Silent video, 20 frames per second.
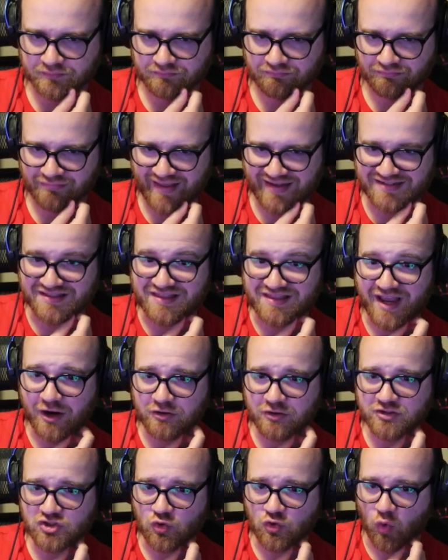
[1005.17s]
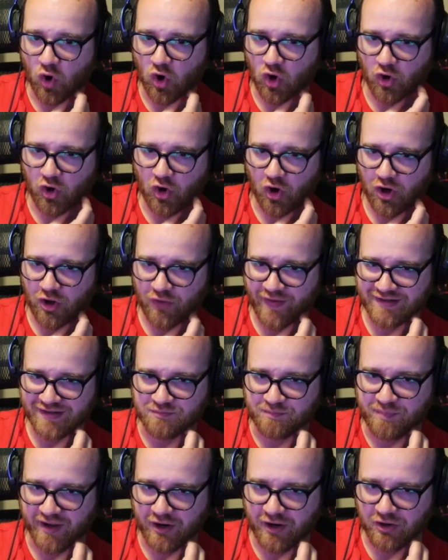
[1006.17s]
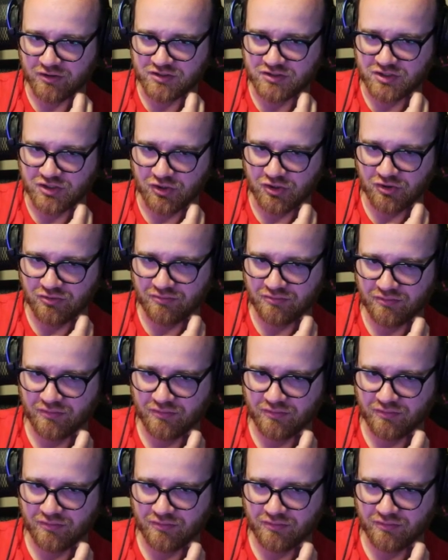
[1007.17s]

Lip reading: That's their Squirrel Girl. That's bigger, too.